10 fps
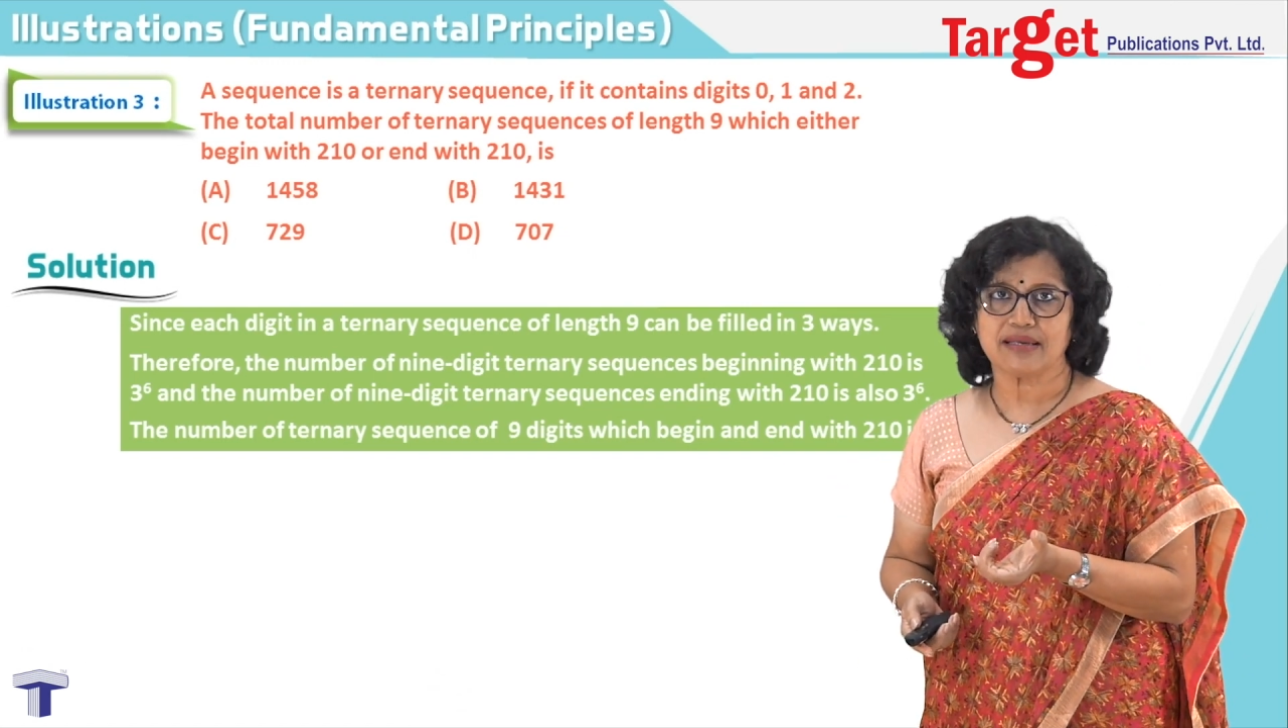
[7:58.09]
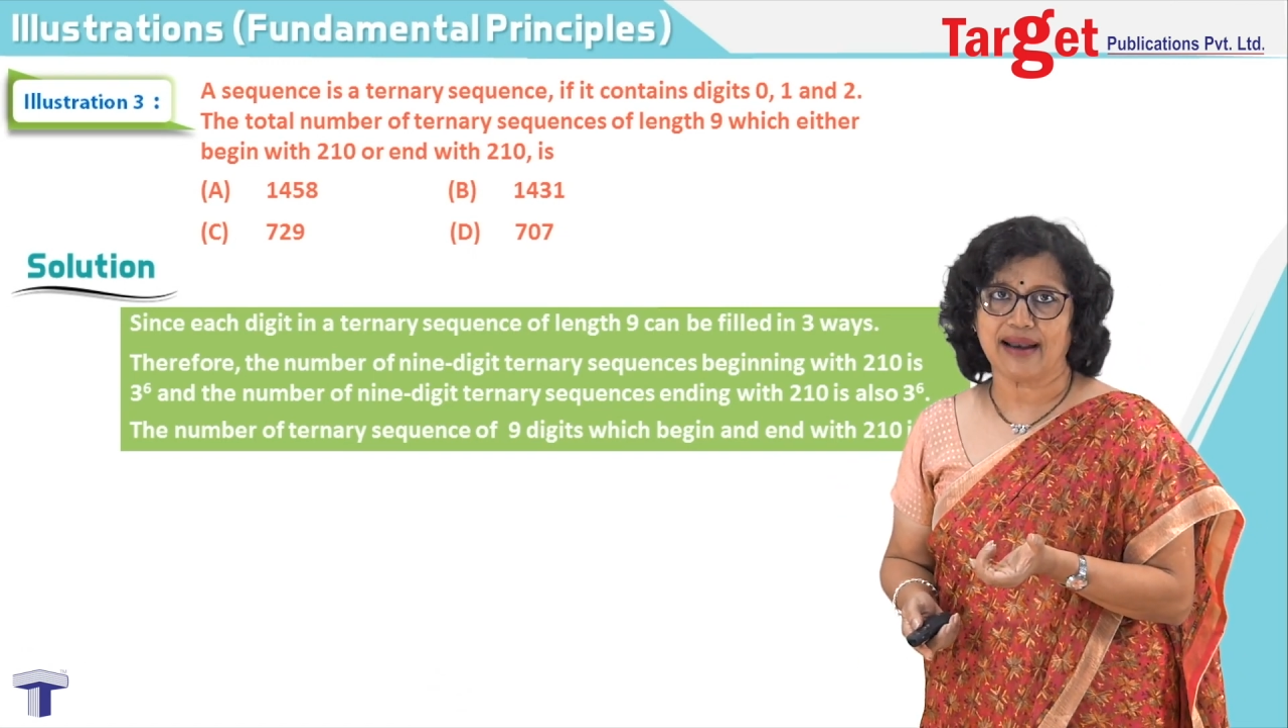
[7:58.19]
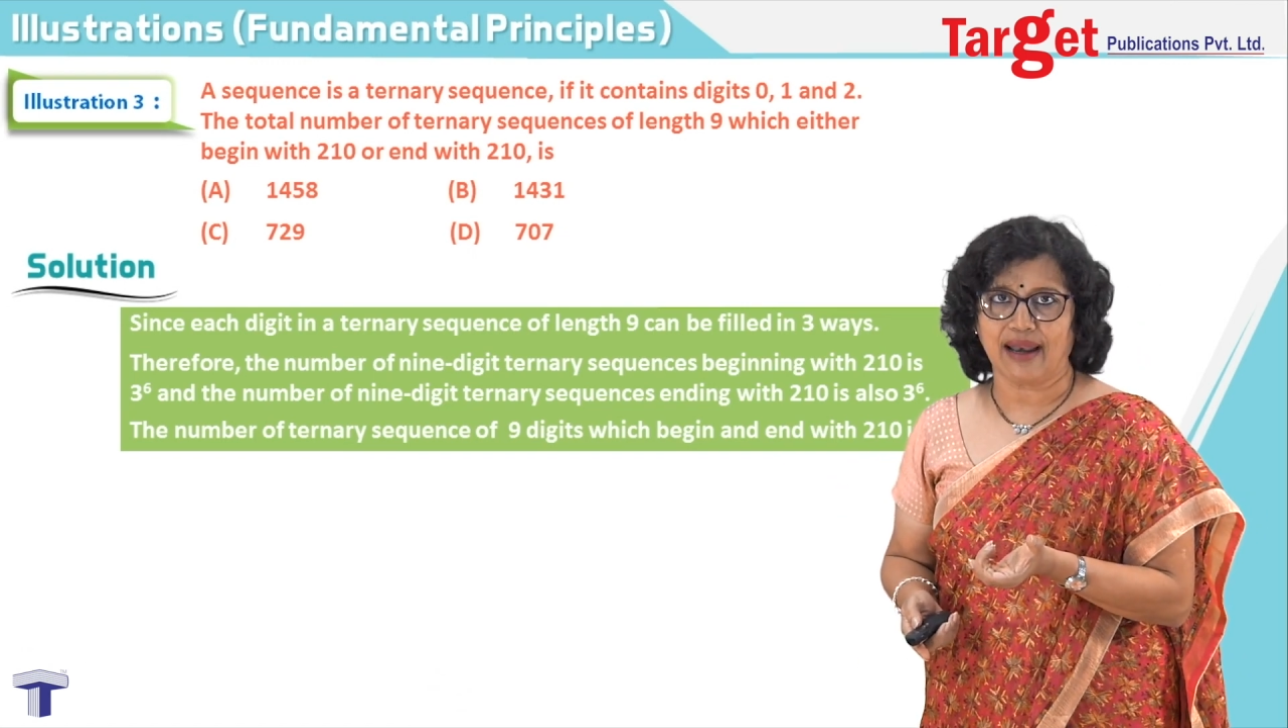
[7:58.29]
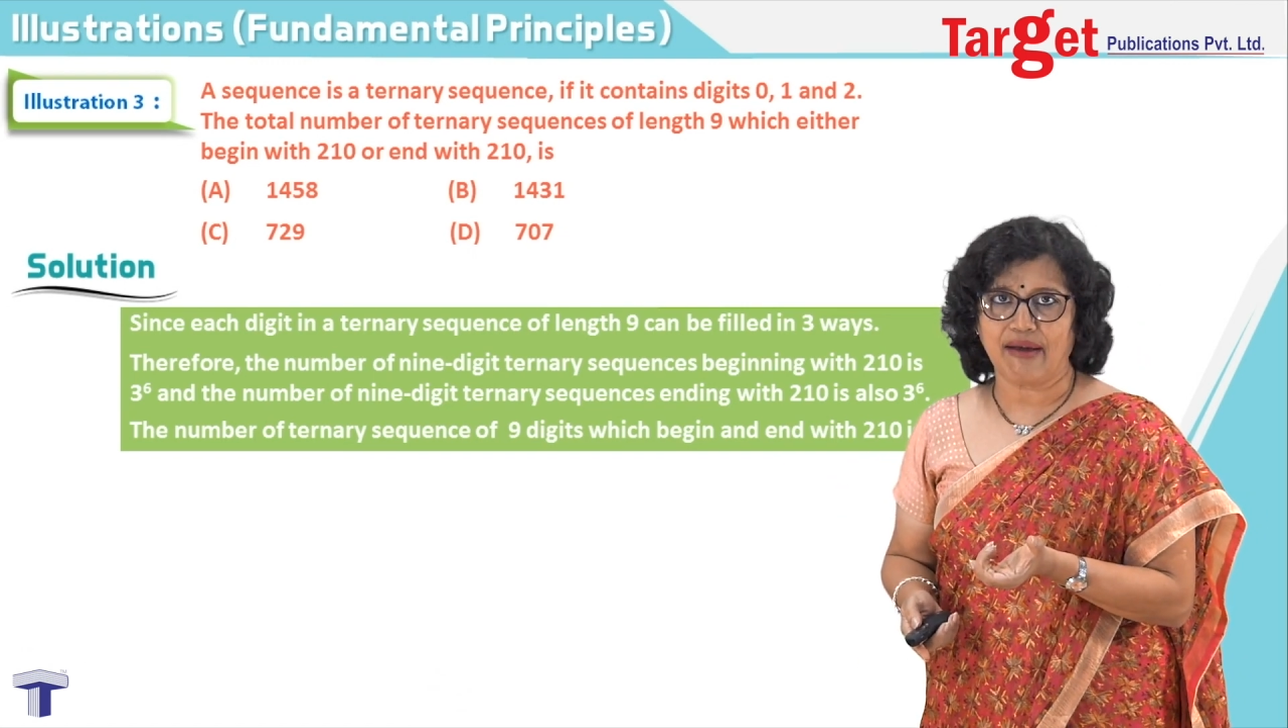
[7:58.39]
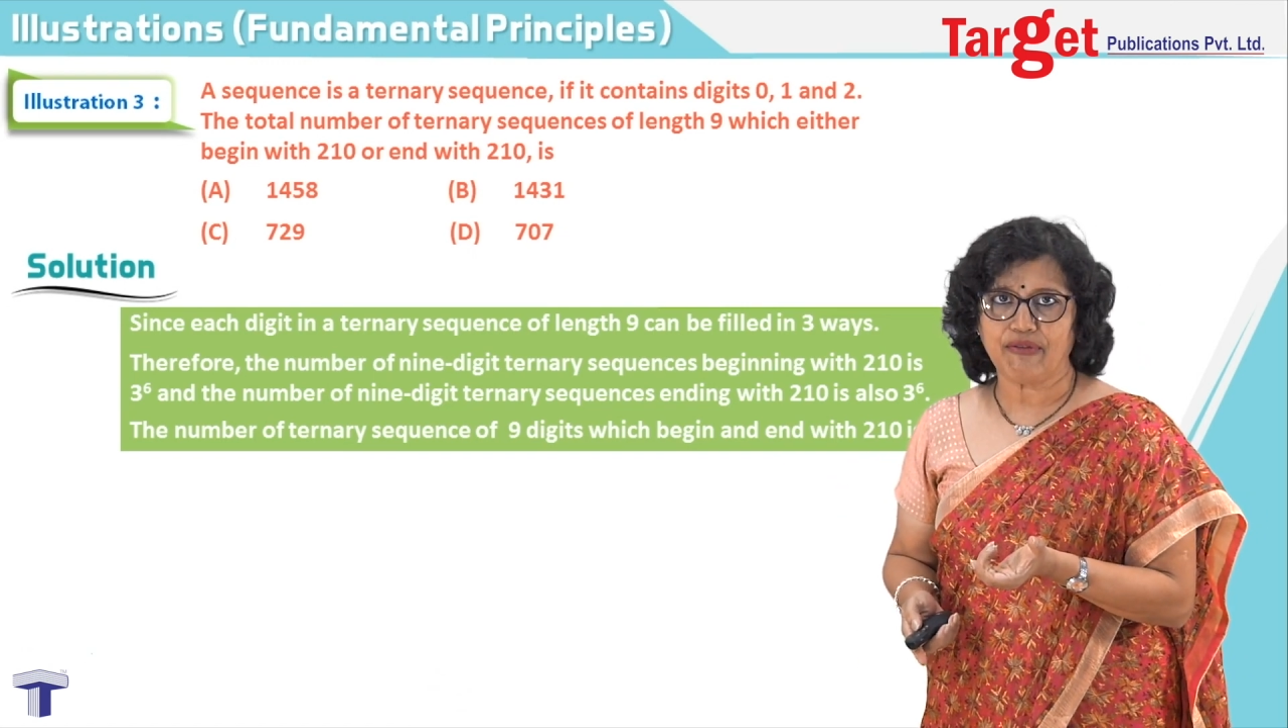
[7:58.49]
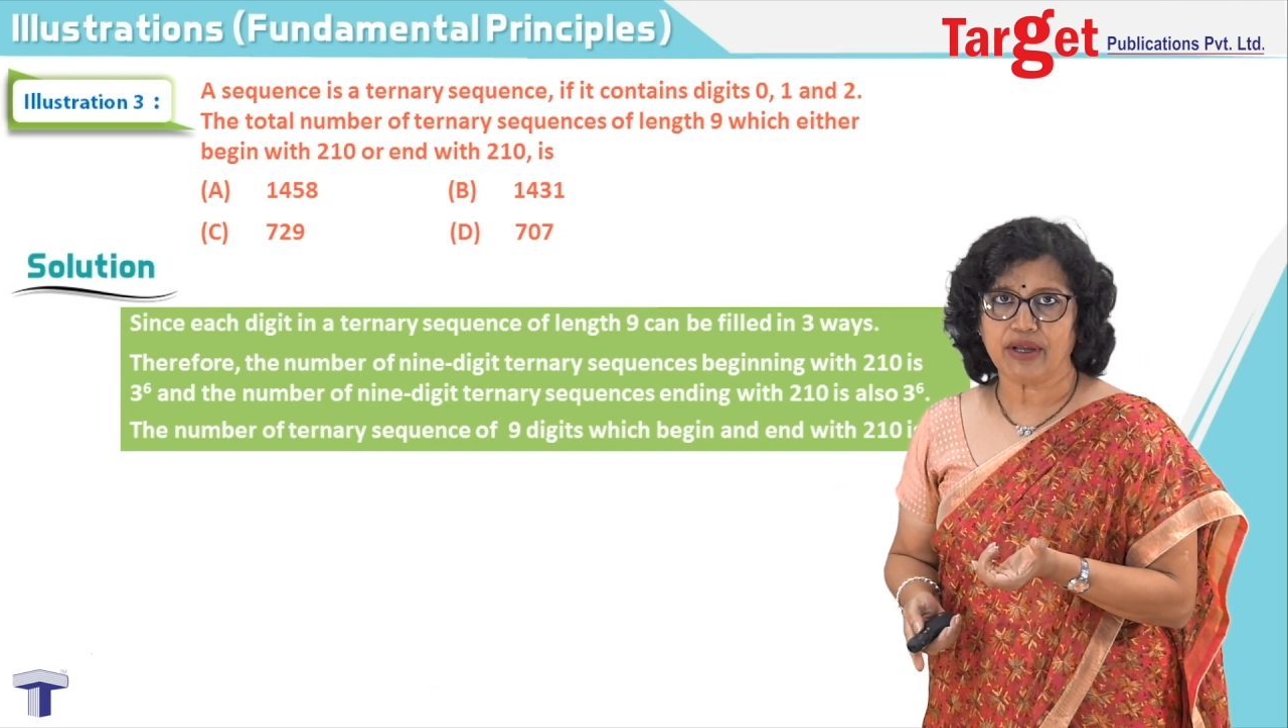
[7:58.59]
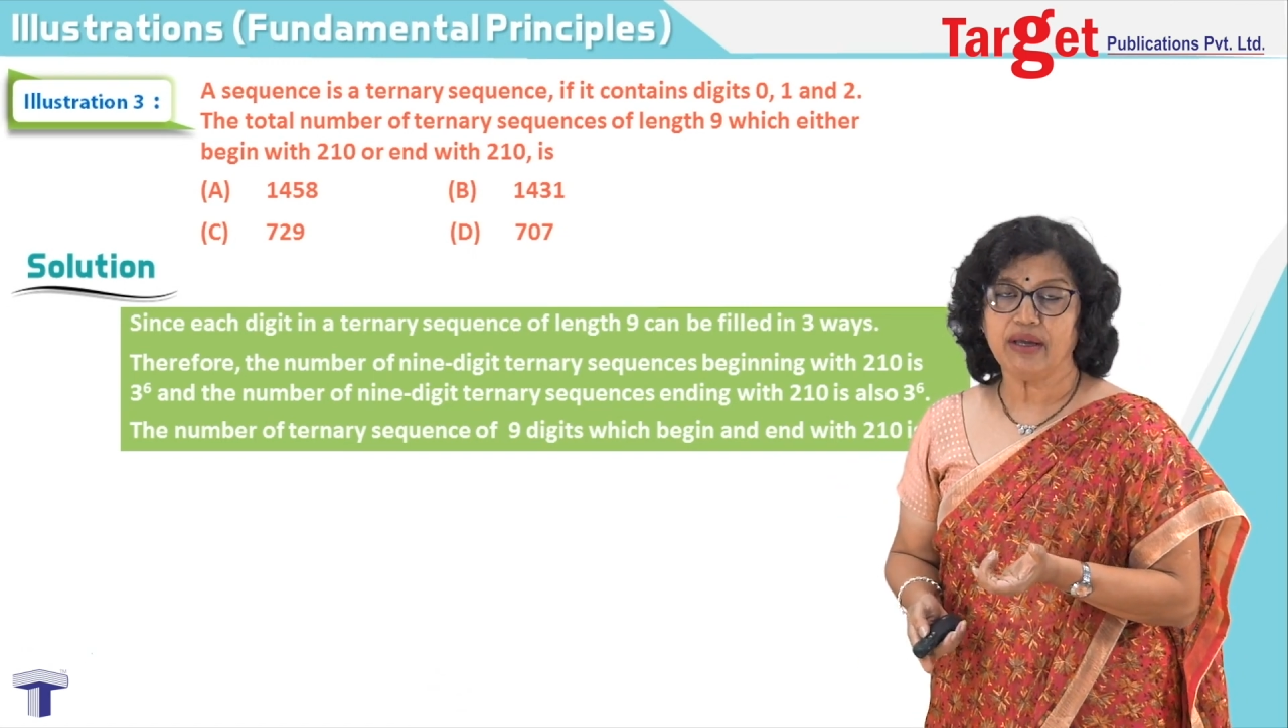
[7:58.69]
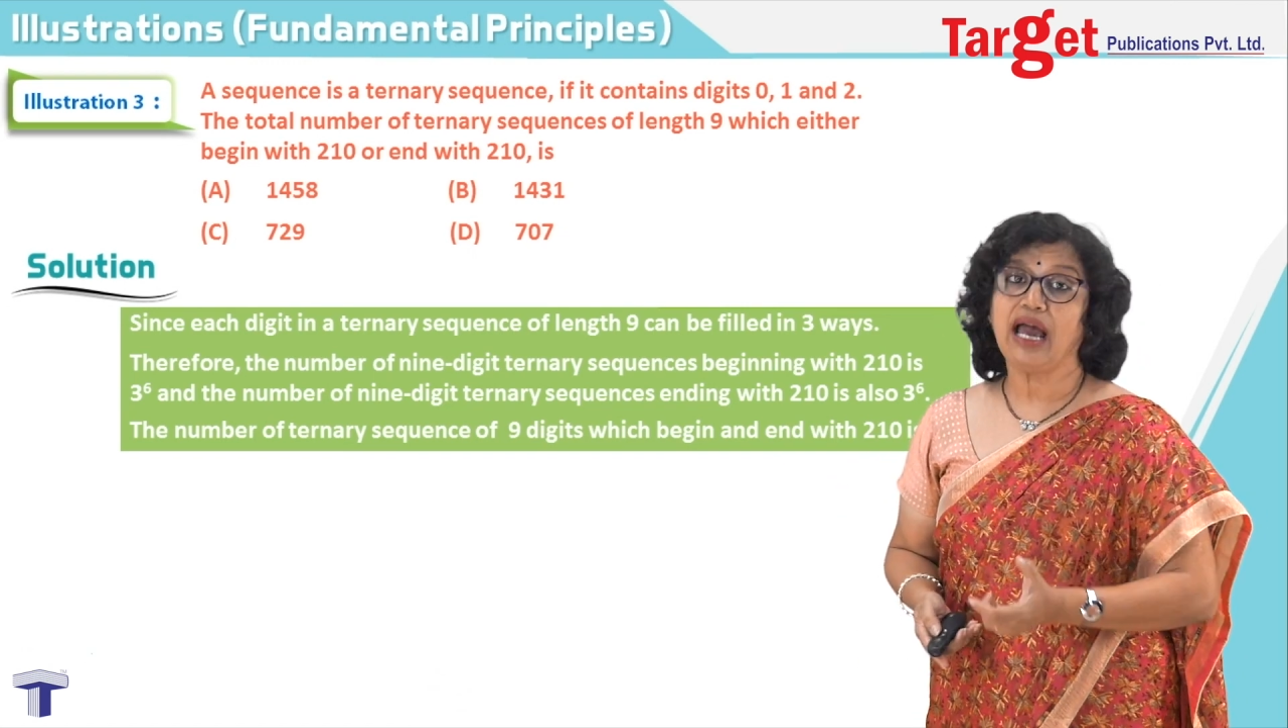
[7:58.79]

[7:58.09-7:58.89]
are left,